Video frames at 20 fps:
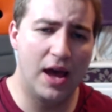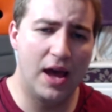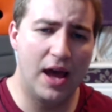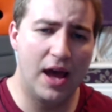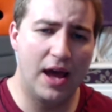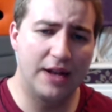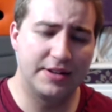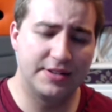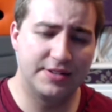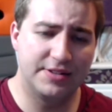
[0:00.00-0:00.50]

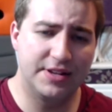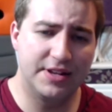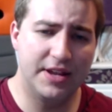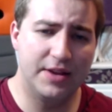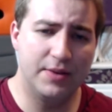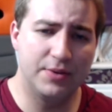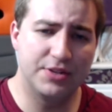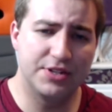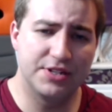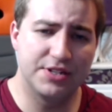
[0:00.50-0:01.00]
and today,
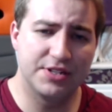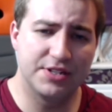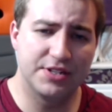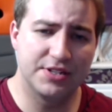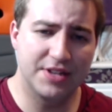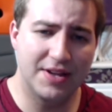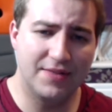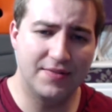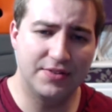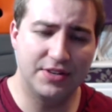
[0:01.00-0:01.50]
which is the
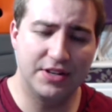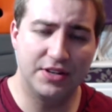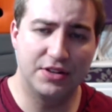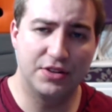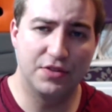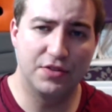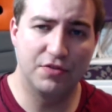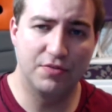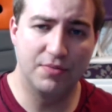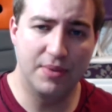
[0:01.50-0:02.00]
17th
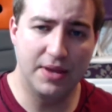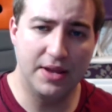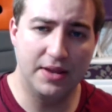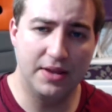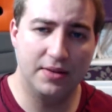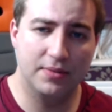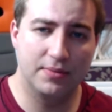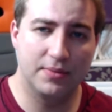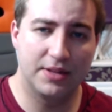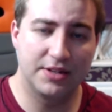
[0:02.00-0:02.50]
of May,
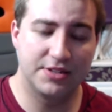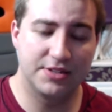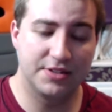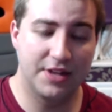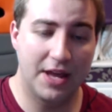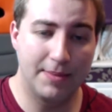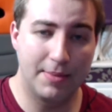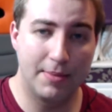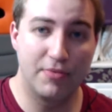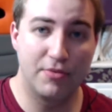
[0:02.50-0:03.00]
that's the
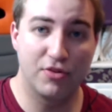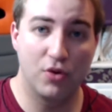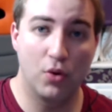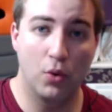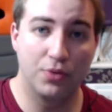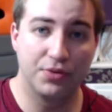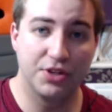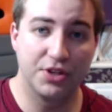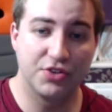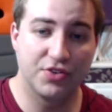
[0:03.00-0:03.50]
time I'm
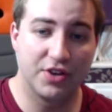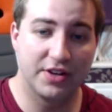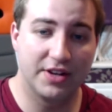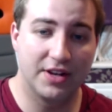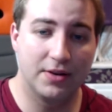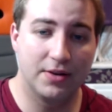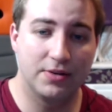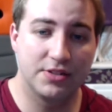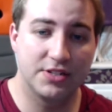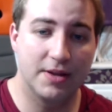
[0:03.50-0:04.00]
recording this right
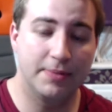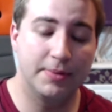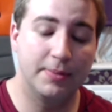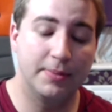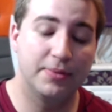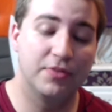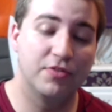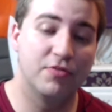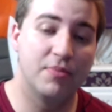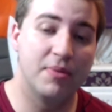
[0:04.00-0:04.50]
now,
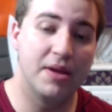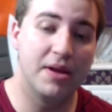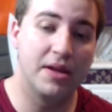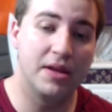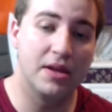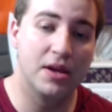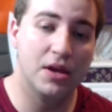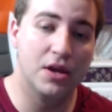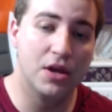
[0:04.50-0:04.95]
17th of May